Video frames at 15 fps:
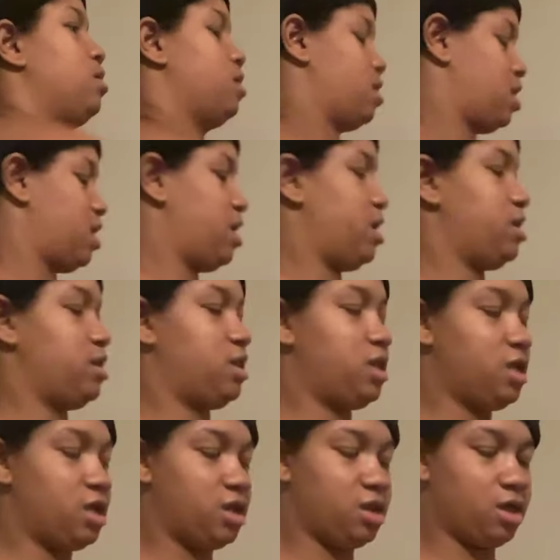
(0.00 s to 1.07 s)
And
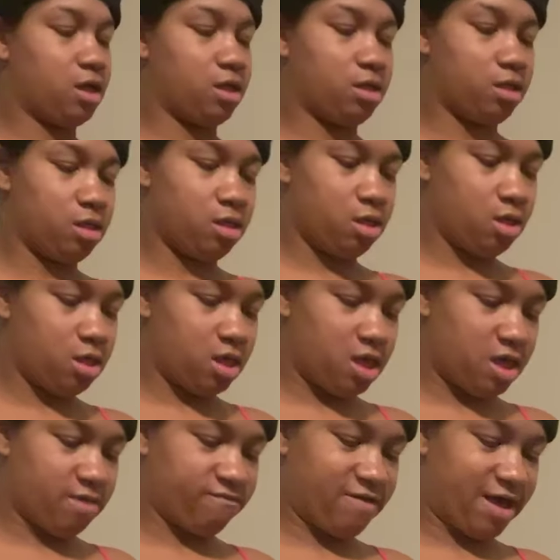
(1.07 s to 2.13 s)
then,
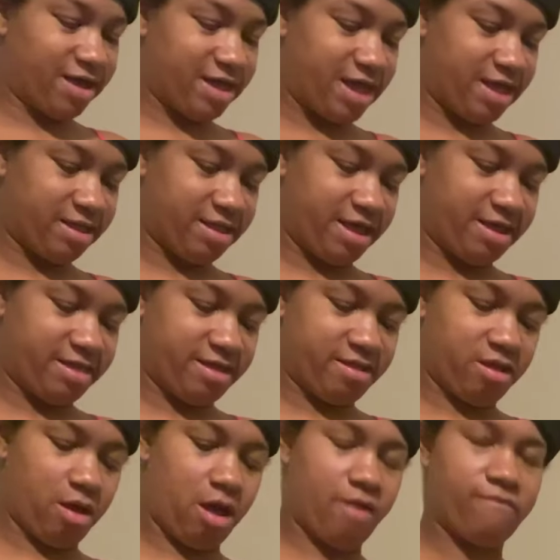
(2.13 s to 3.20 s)
if I can't take this
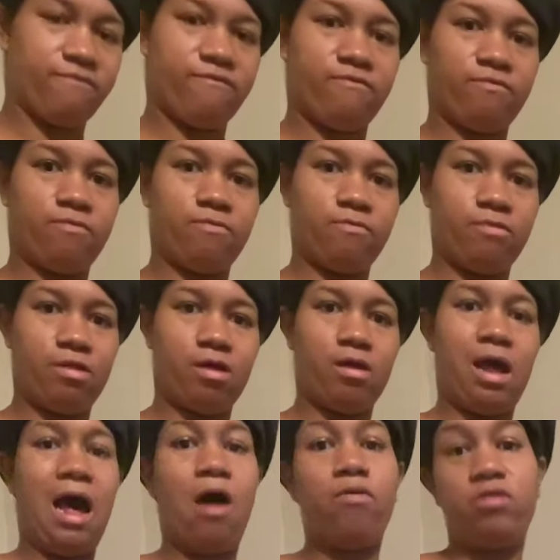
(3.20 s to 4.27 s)
off,
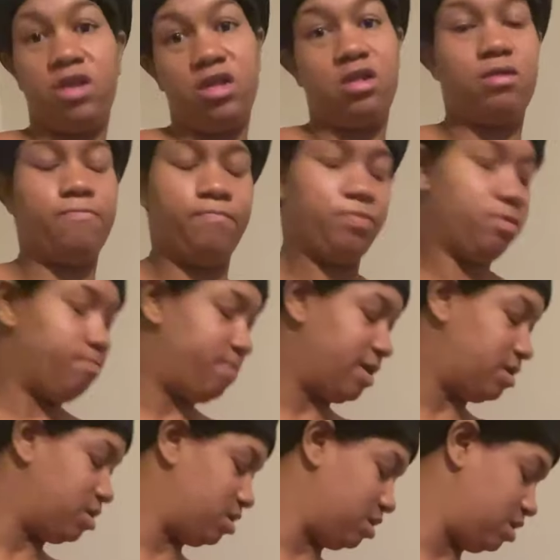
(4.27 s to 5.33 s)
I'll just
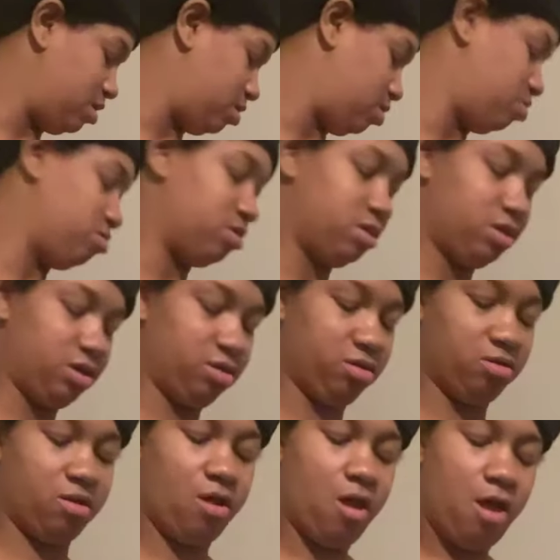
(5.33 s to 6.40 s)
basically use the scissors.
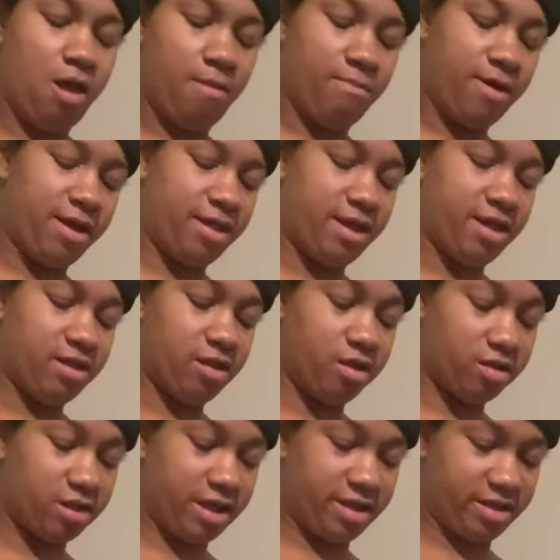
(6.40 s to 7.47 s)
But it looks
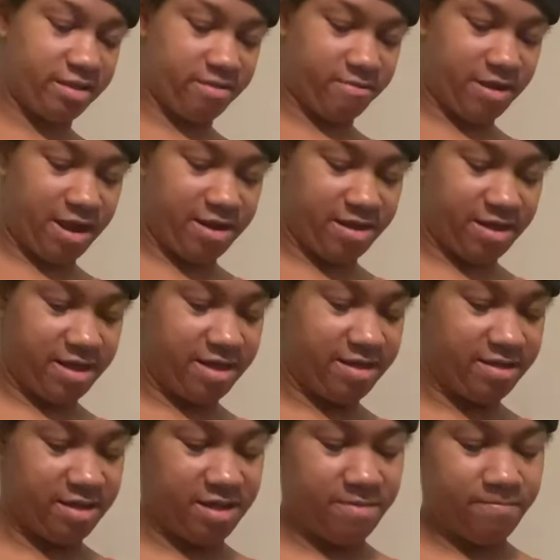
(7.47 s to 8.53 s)
like it's kind of
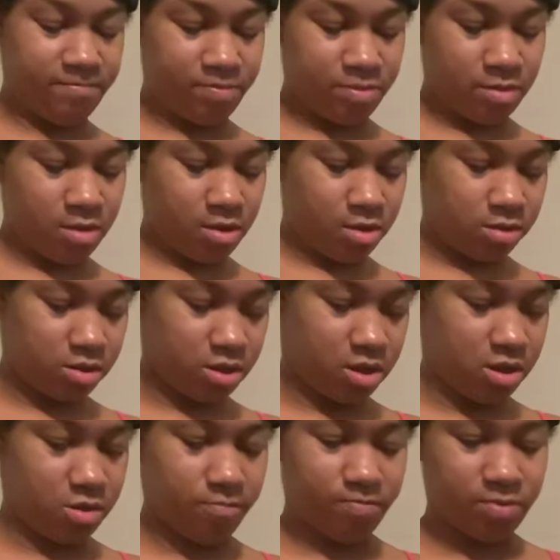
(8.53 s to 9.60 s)
easy,
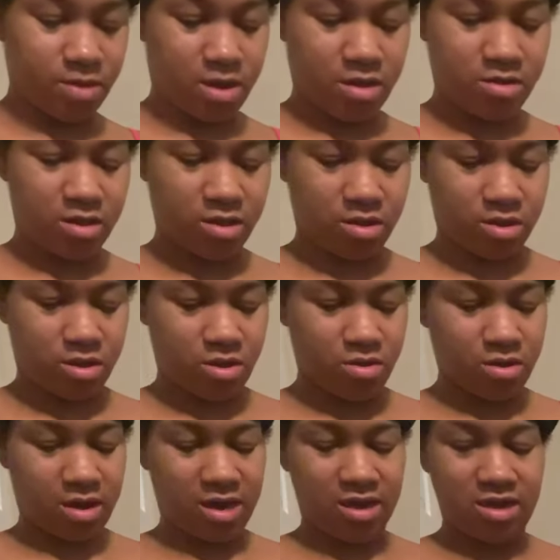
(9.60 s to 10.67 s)
so I'll just do it
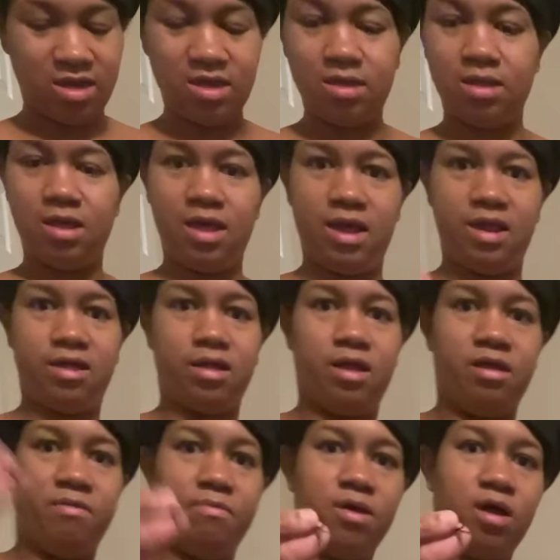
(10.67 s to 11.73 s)
lightly, and it
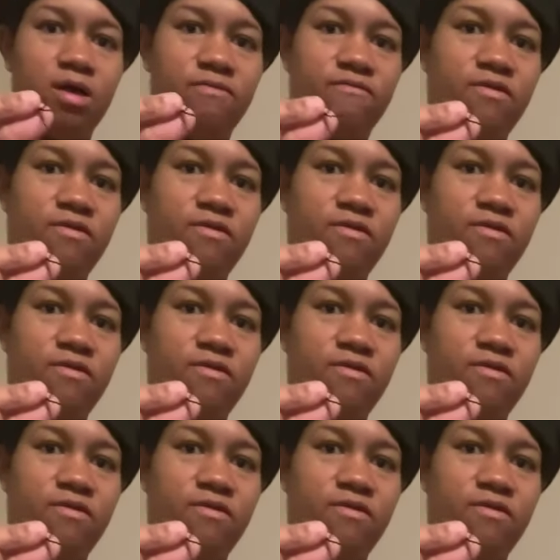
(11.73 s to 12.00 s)
came off.